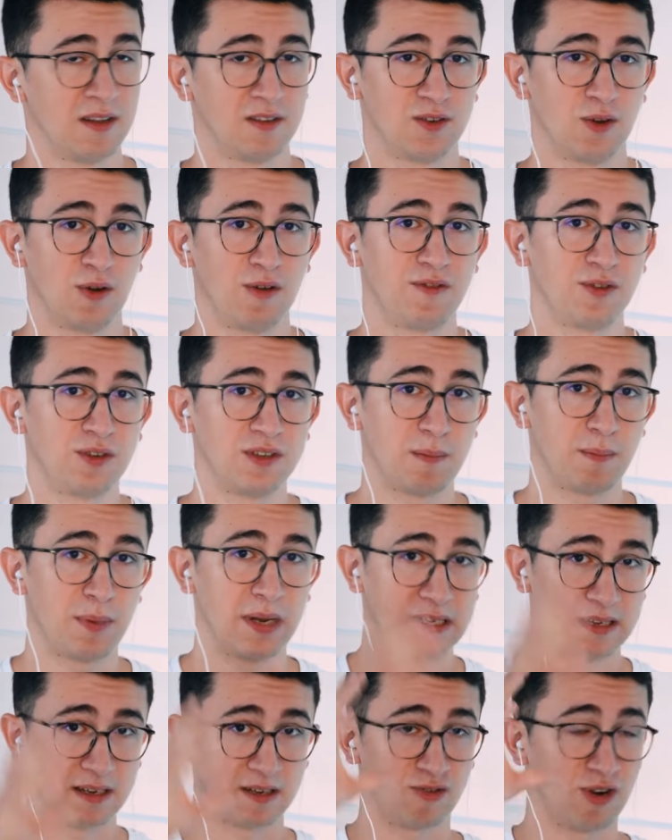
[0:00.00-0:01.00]
So if you
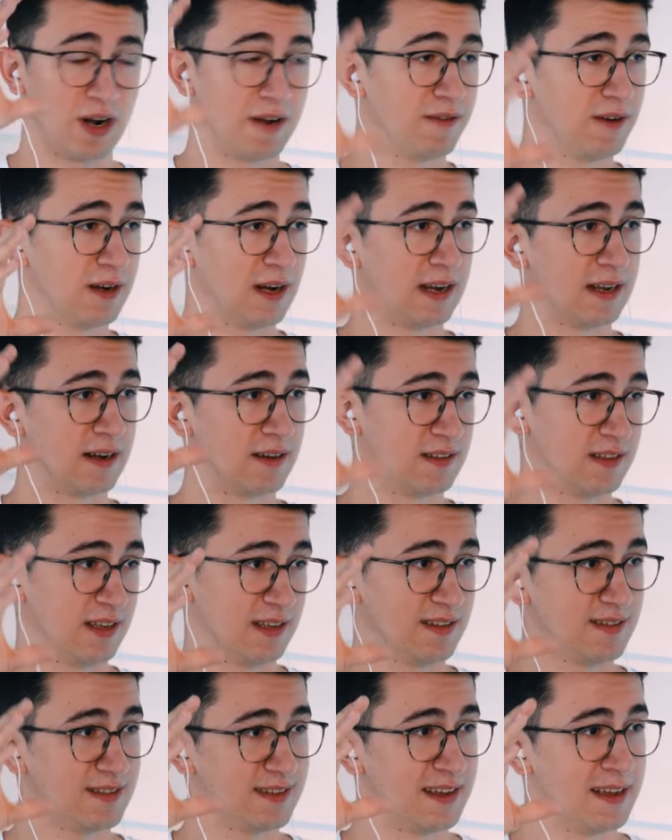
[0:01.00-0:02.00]
depict it graphically, in a
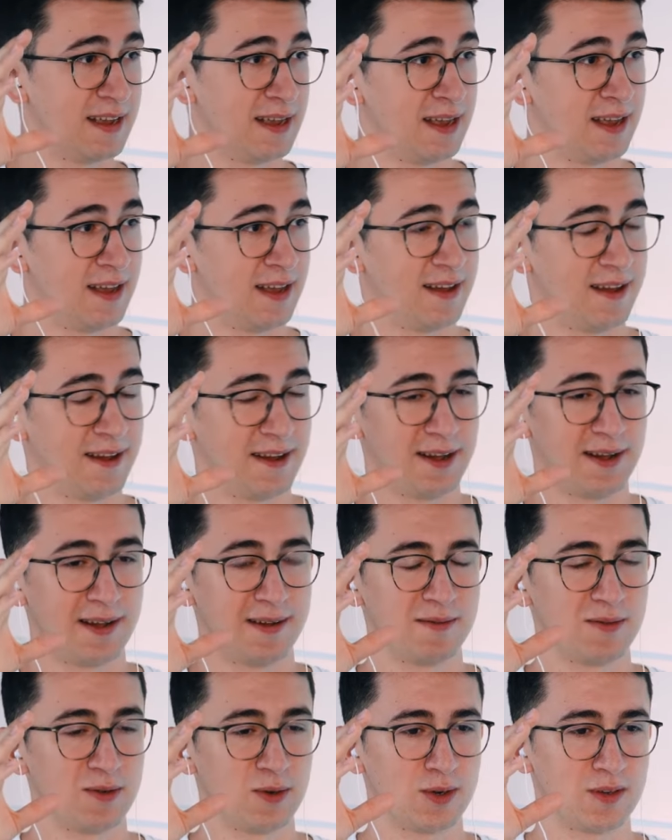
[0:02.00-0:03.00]
sense,
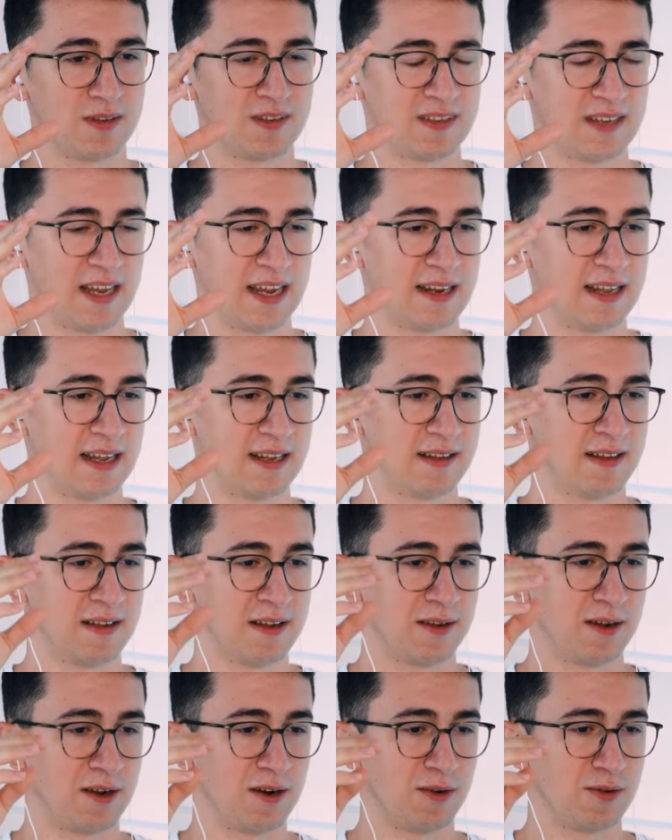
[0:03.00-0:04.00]
you could say that,
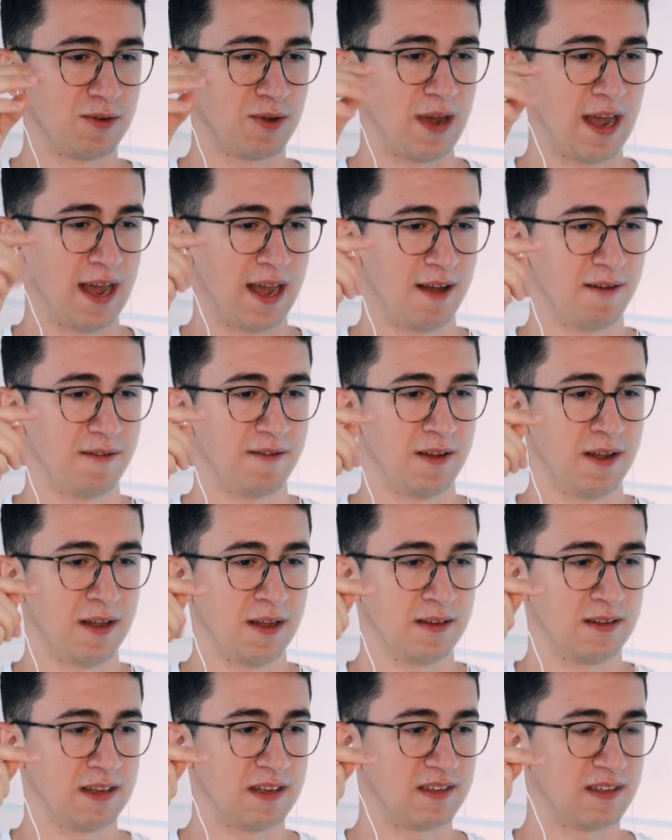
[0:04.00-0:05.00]
you know, you have
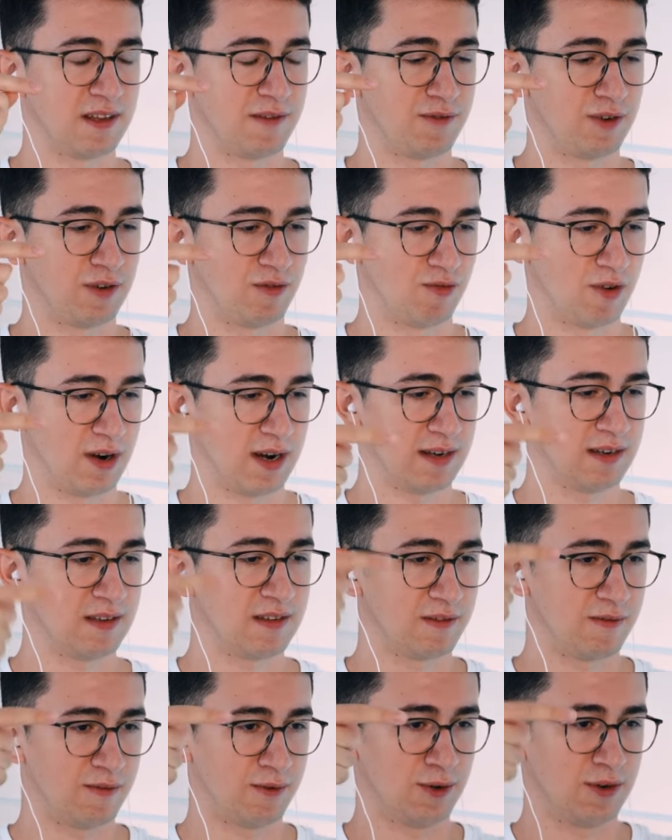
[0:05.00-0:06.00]
these different
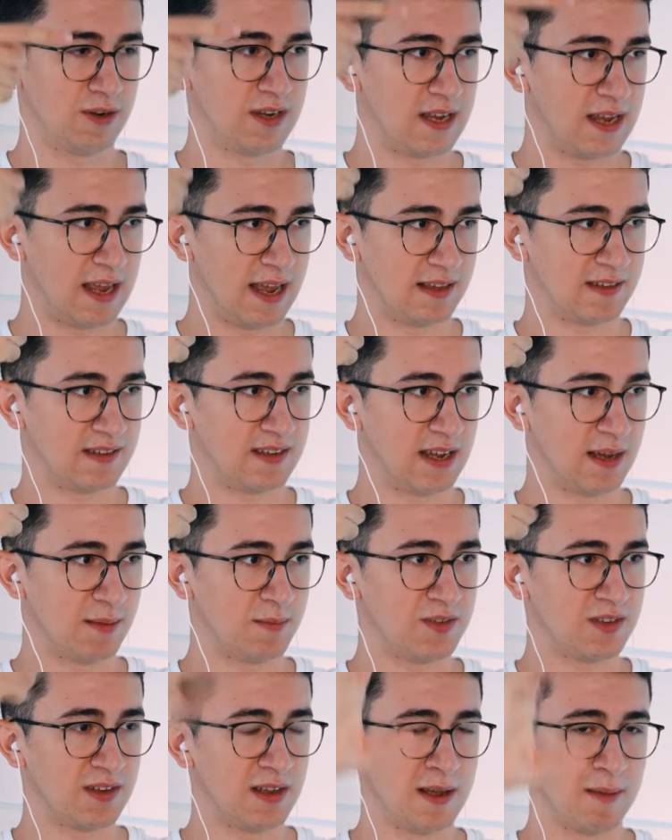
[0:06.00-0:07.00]
rungs for the
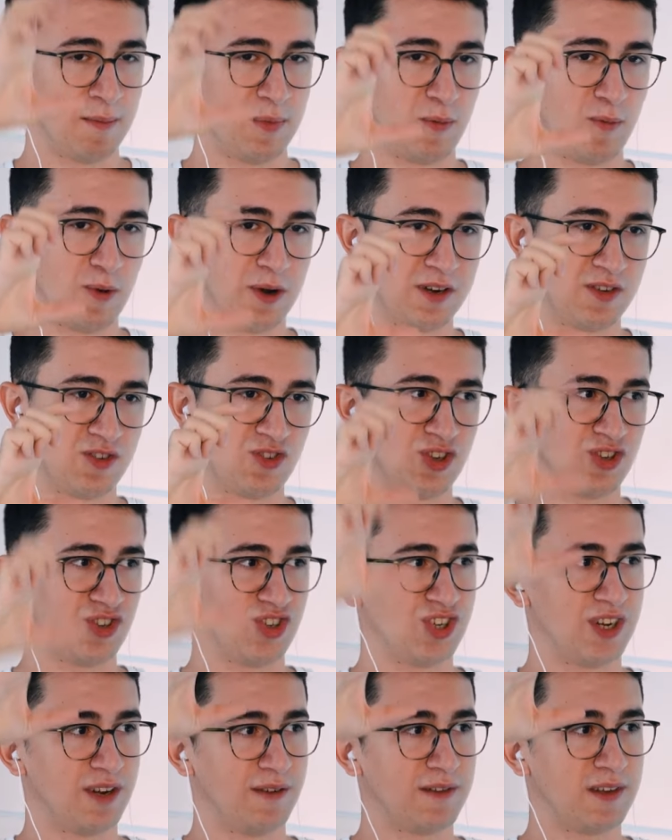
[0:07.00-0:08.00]
SCMs, but one is just
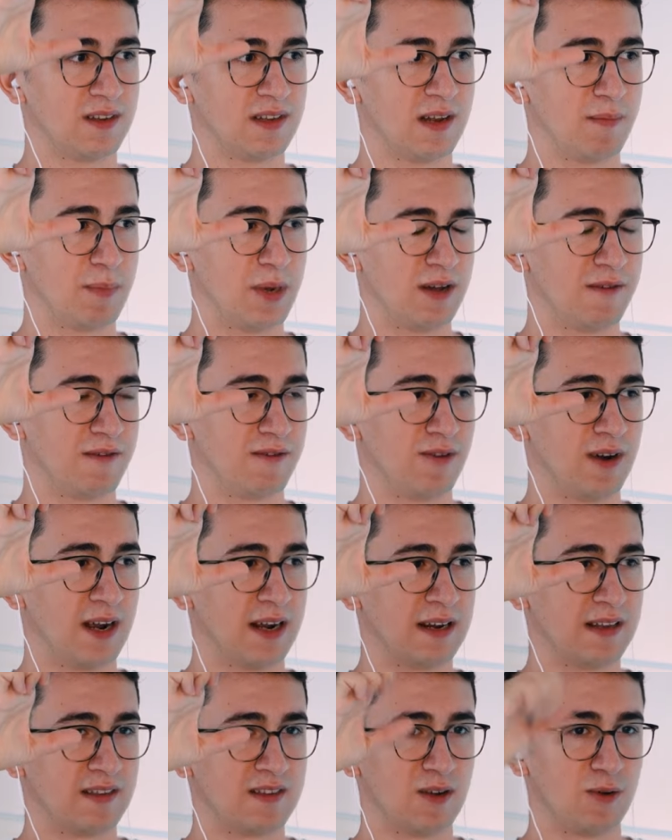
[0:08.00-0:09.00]
shifted above,
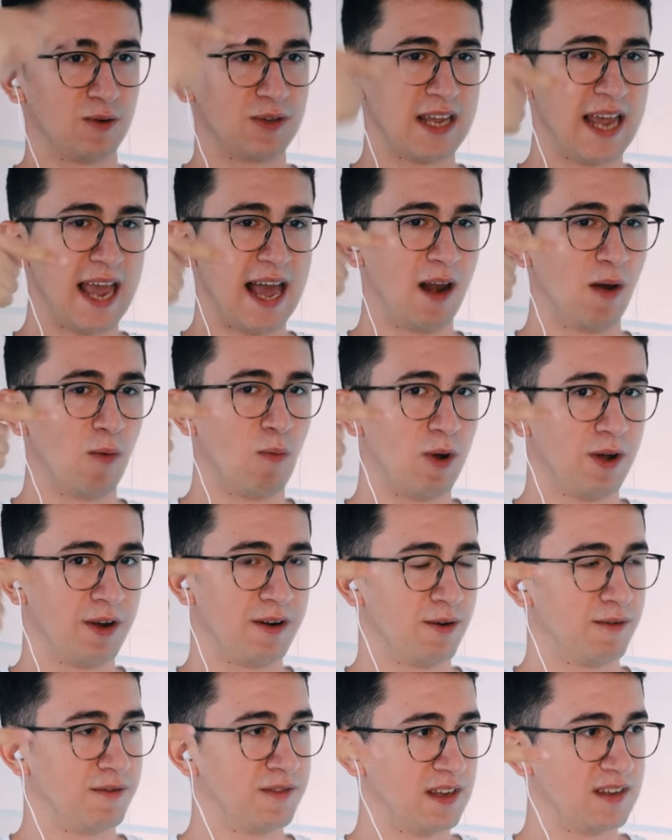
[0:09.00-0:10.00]
right? And so the
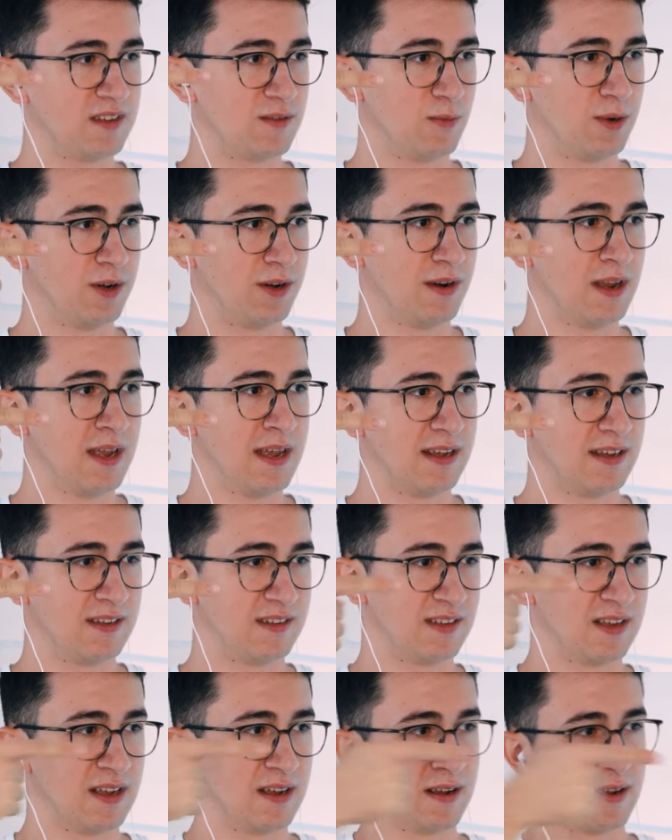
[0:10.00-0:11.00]
L1 of this one
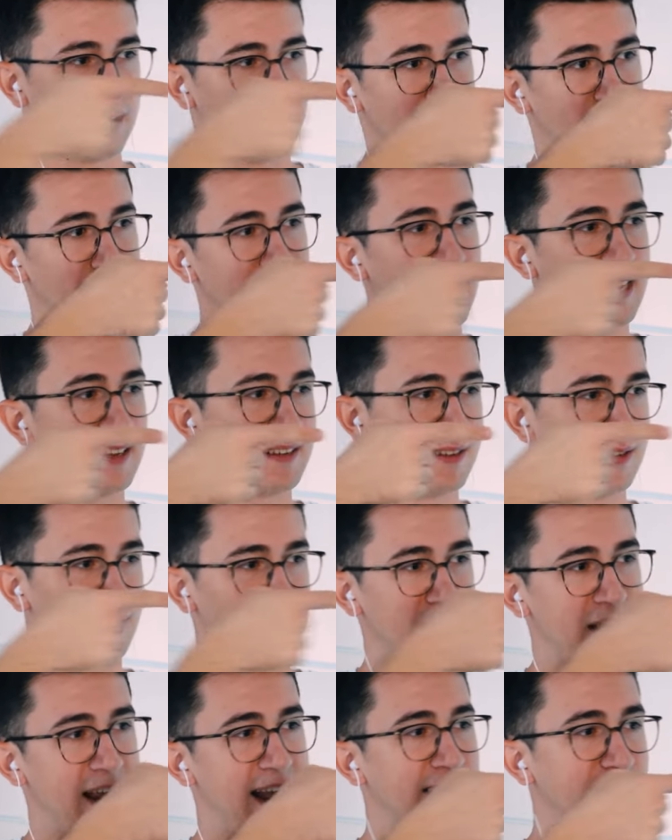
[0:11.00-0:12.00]
is connected
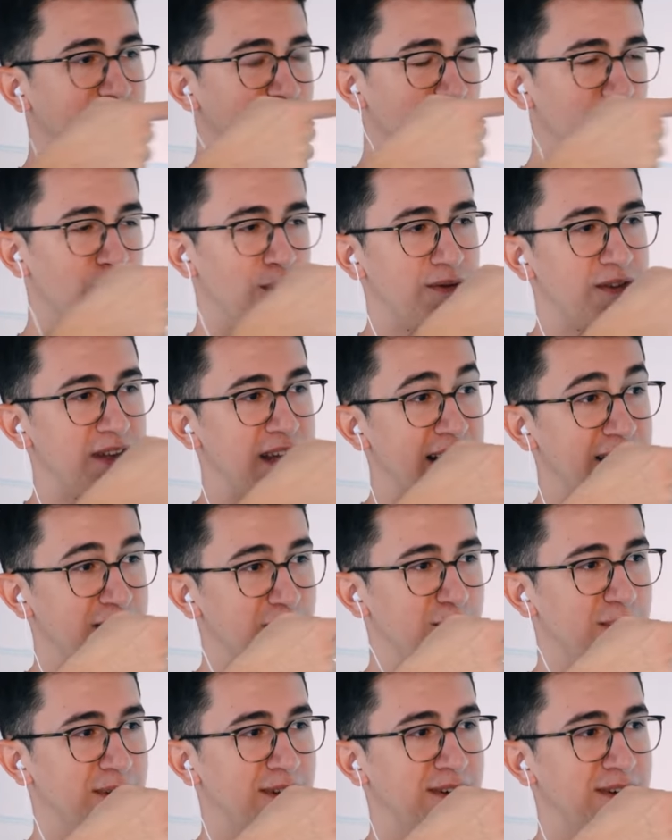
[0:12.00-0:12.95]
to the L2 of the other